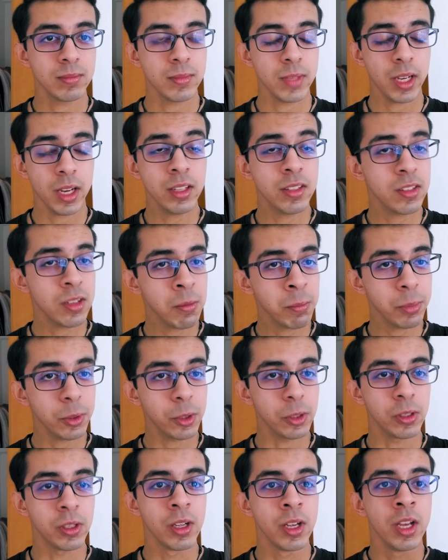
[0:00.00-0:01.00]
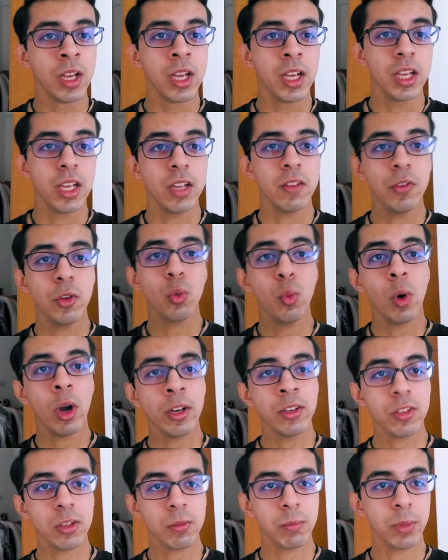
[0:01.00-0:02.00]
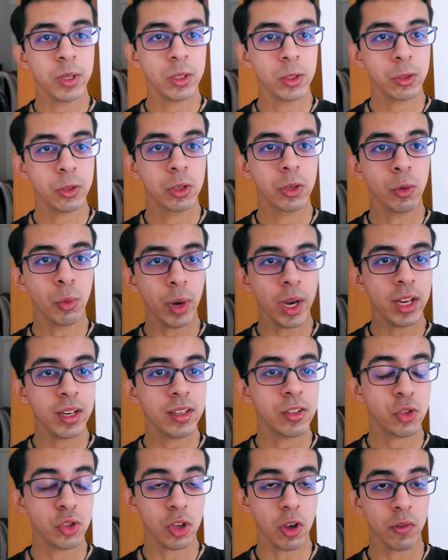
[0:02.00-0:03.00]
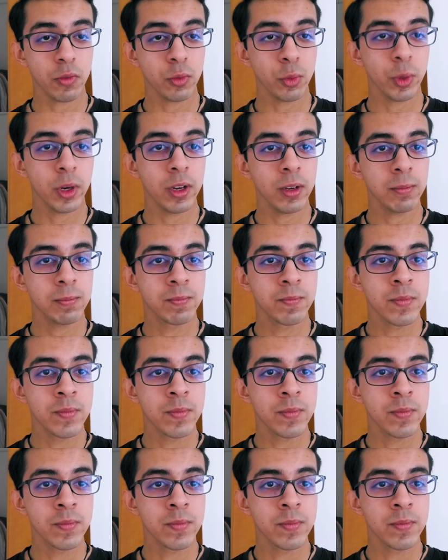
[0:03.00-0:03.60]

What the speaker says: It's simple. If you want to build great software,